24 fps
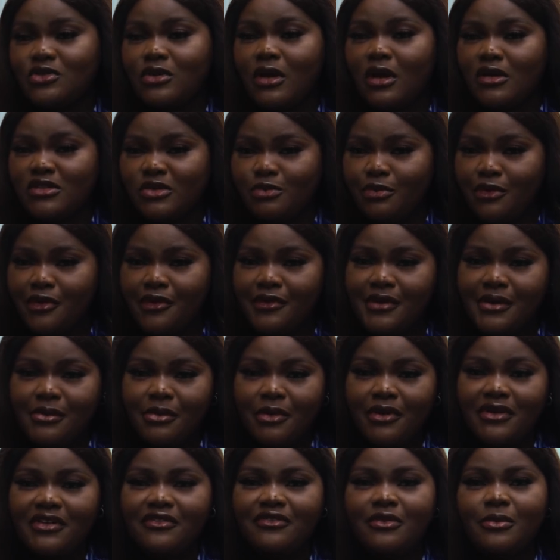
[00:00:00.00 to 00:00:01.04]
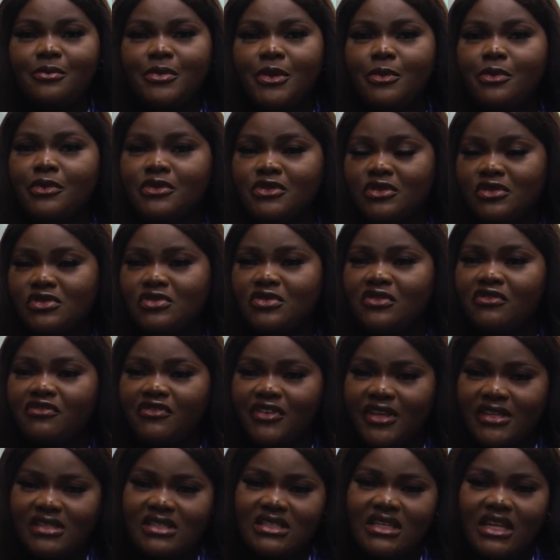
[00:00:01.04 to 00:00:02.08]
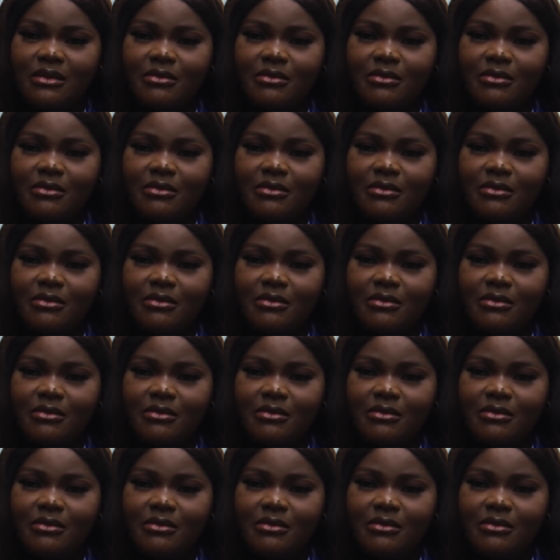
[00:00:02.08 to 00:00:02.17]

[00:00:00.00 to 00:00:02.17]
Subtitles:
So I was borrowing money from people just to invest